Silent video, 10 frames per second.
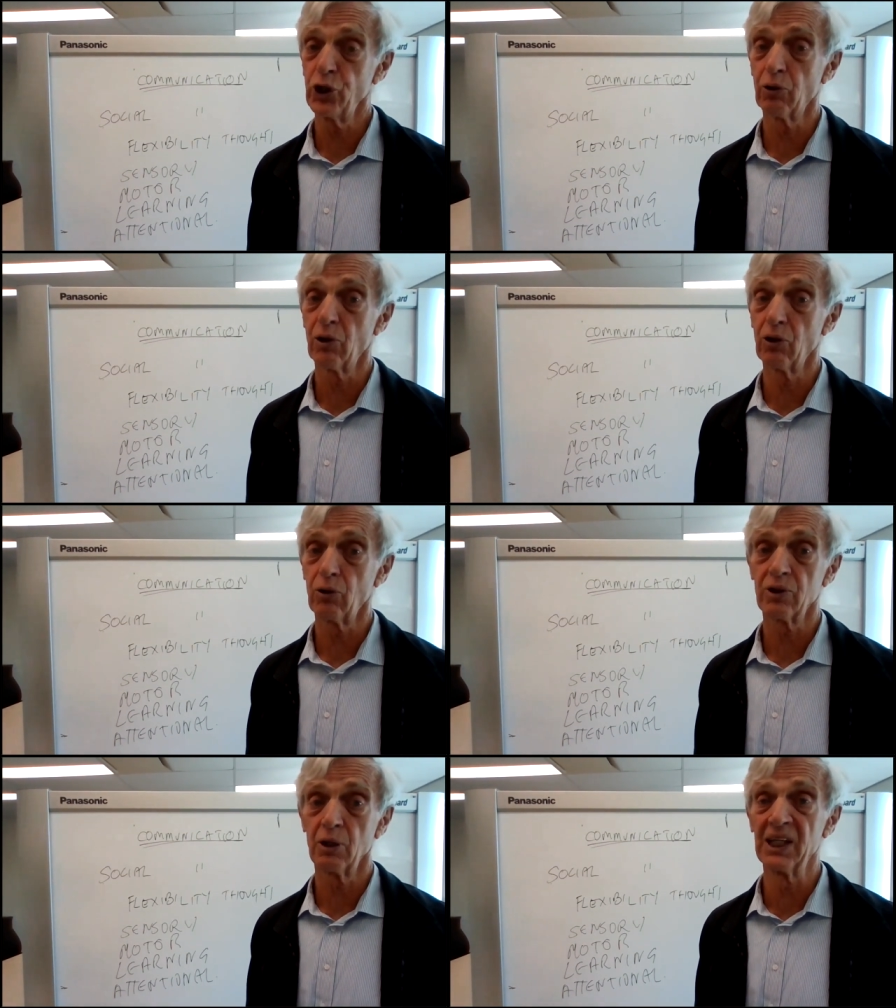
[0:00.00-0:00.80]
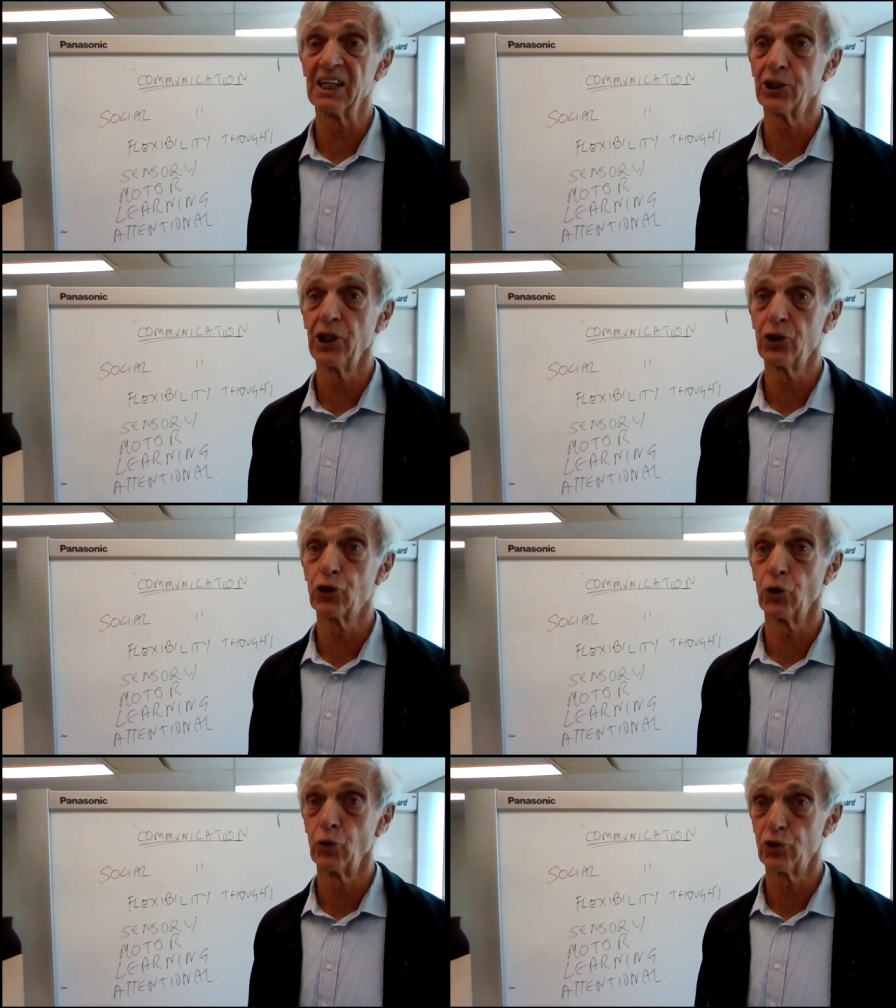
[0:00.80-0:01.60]
two-year-old
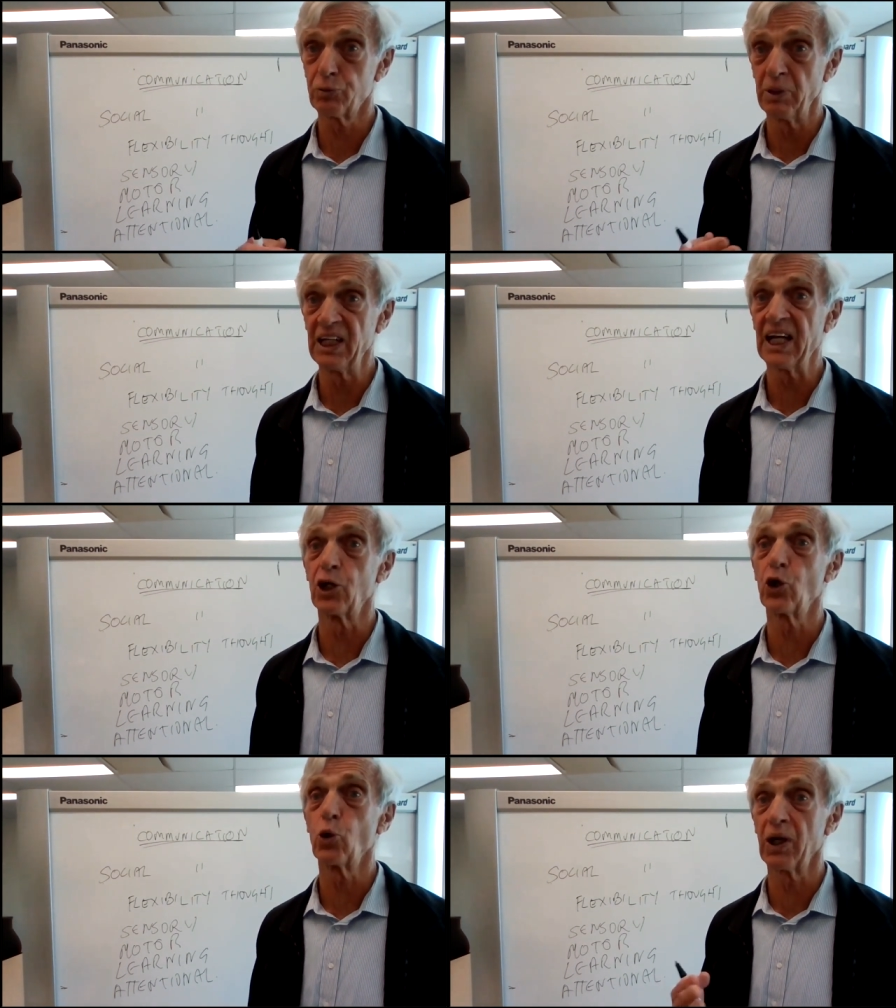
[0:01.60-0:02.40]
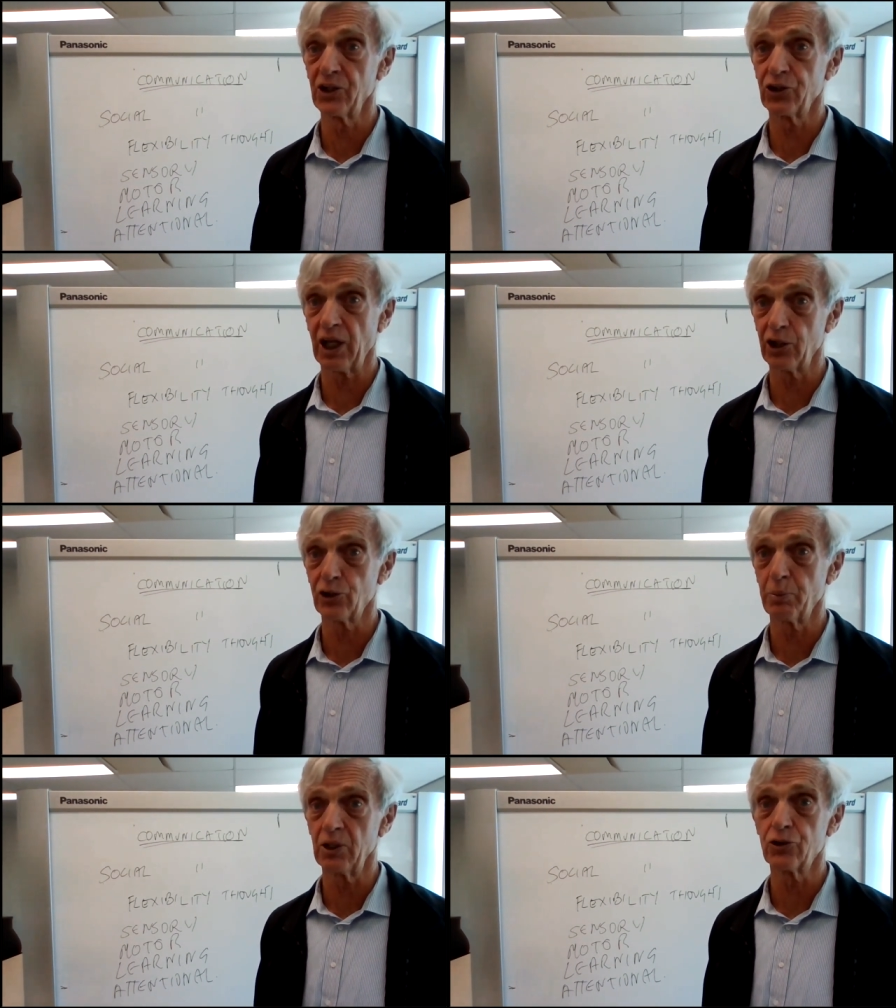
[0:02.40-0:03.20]
ability to speak and to
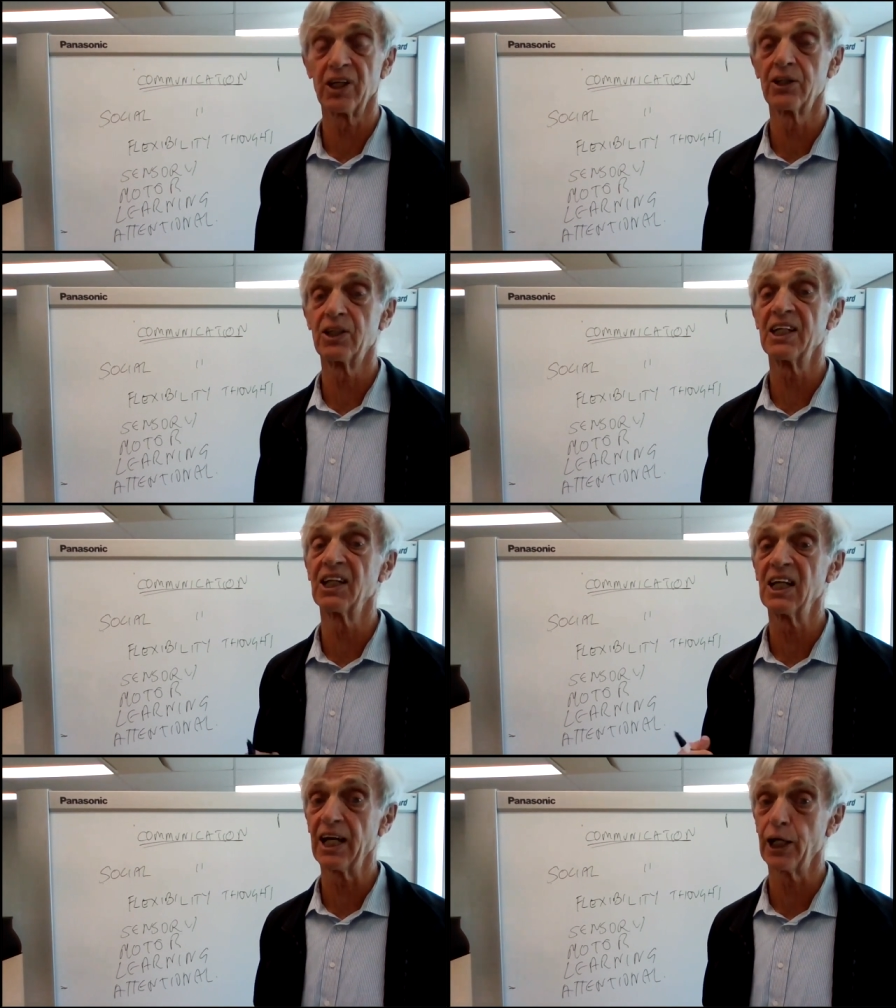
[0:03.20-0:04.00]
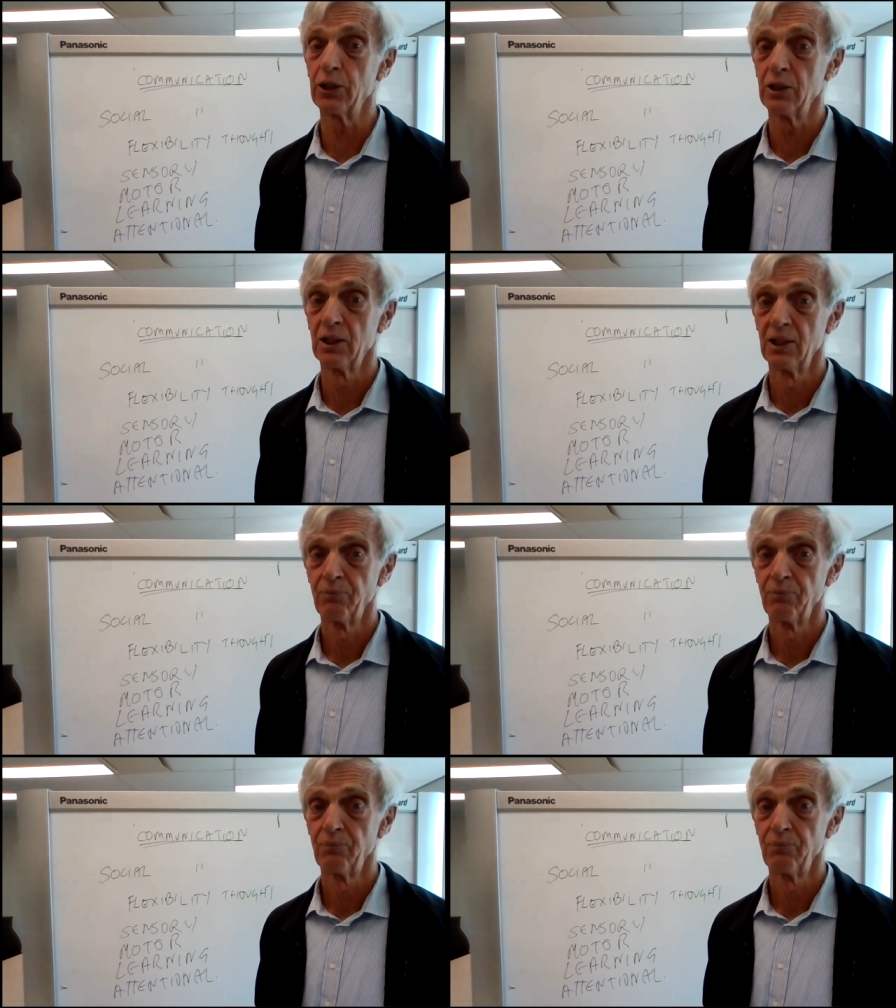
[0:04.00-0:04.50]
understand speech, so they're delayed.